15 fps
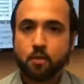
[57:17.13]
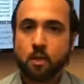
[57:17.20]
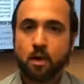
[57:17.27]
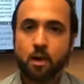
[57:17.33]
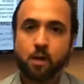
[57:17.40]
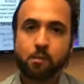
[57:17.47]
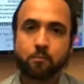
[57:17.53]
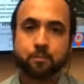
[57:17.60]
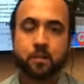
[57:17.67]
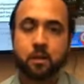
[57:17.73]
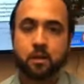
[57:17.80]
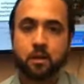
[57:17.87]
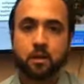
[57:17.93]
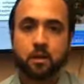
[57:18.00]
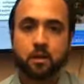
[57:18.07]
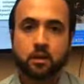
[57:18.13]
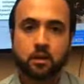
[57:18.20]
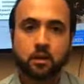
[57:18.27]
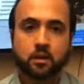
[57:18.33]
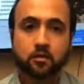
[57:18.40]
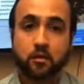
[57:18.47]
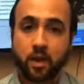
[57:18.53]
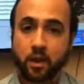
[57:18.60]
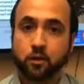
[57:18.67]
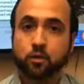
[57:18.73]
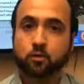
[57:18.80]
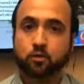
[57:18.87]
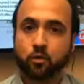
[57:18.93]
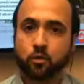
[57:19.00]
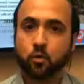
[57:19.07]
Um, if not, you
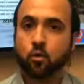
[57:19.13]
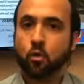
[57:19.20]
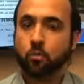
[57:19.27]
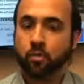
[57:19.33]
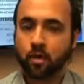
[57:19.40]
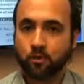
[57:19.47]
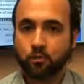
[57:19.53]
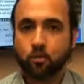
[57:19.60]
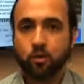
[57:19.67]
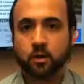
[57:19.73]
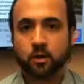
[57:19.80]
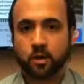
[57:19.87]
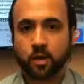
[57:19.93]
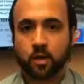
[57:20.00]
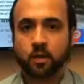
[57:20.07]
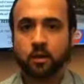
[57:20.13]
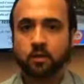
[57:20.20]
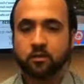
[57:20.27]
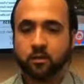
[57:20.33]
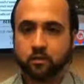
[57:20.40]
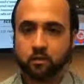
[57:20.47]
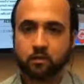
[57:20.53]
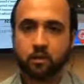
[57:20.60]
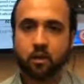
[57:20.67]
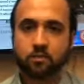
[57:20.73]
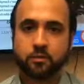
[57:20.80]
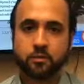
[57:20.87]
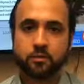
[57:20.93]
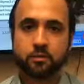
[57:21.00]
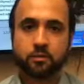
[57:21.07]
should go apply for it. Again, assessor's
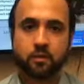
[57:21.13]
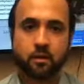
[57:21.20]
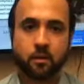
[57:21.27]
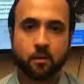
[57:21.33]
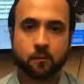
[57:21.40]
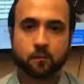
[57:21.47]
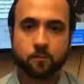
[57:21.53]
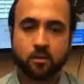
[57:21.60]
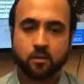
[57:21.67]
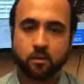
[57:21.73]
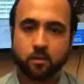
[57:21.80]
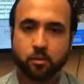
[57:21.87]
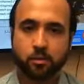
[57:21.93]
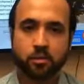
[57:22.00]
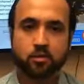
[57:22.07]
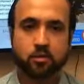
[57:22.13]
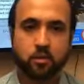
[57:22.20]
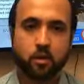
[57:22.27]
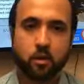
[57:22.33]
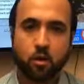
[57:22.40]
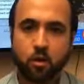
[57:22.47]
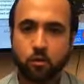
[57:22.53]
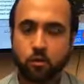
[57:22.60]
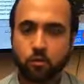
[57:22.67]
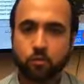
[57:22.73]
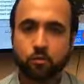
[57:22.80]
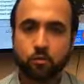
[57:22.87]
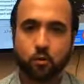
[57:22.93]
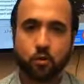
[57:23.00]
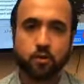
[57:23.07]
office, um, same building as City Hall, third
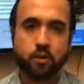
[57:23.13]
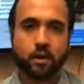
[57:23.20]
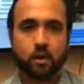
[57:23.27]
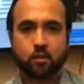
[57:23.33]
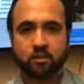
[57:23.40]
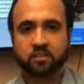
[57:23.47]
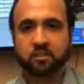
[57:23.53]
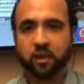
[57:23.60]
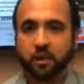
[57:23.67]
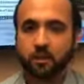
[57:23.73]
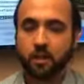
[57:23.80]
floor on the county side.